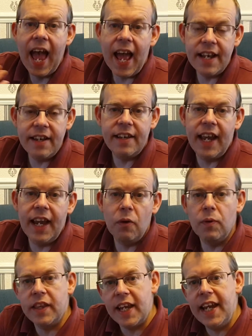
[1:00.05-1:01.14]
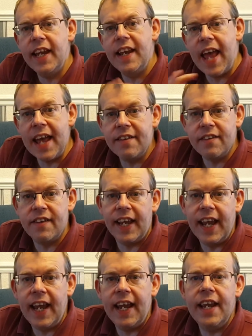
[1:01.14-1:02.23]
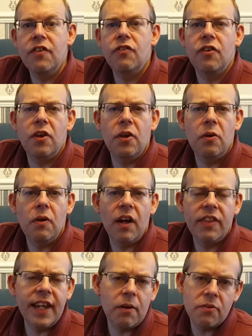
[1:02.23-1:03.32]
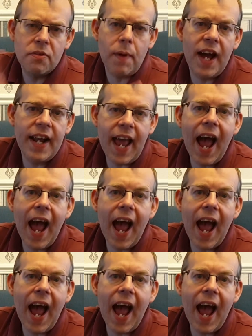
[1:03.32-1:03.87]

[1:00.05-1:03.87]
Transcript: ending with Ian editing it into, I think it was about an